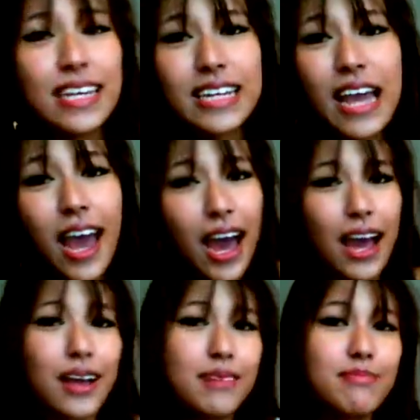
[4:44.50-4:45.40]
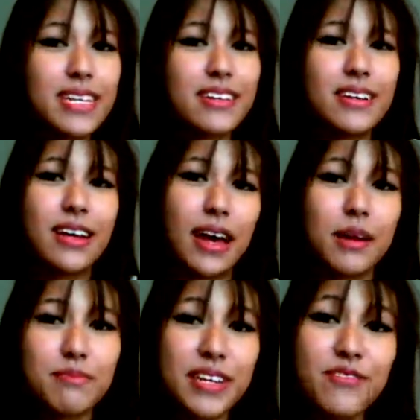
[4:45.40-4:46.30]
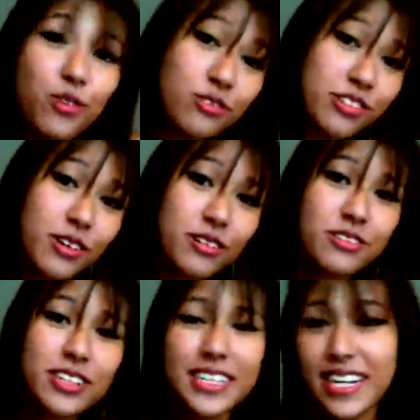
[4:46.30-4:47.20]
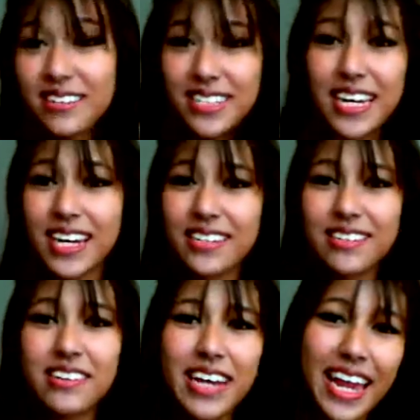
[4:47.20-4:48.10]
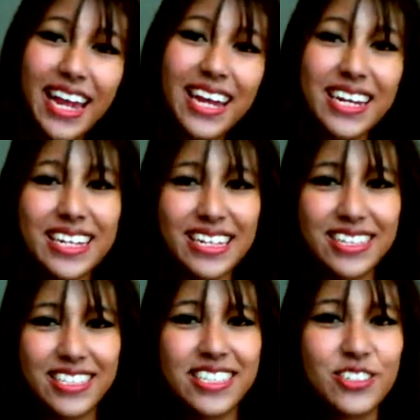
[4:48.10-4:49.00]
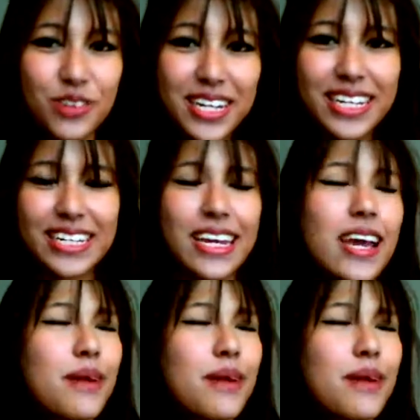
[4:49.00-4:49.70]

Like, I'm like fool's gold on the outside, hey, she's great.